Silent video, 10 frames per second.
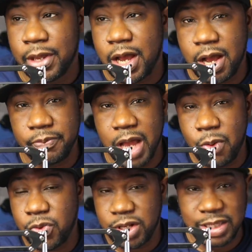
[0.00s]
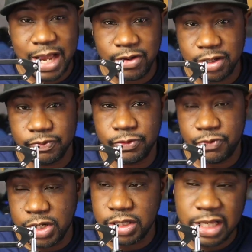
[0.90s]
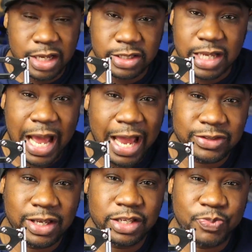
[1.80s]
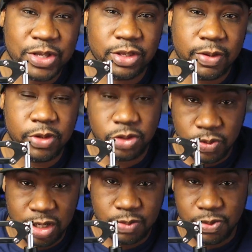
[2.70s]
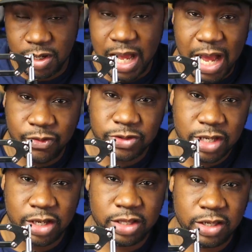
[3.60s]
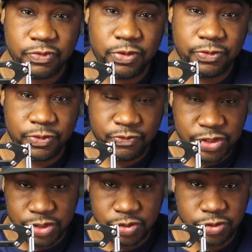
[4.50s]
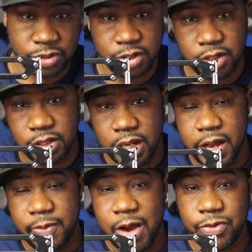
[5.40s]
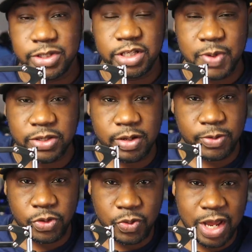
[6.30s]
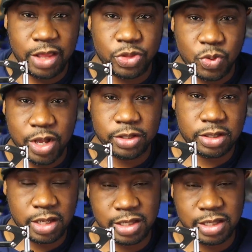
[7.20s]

I wouldn't doubt it. Funny thing is, I actually expected them to do this, but I was thinking this for visitors. I wasn't expecting them to do that throughout the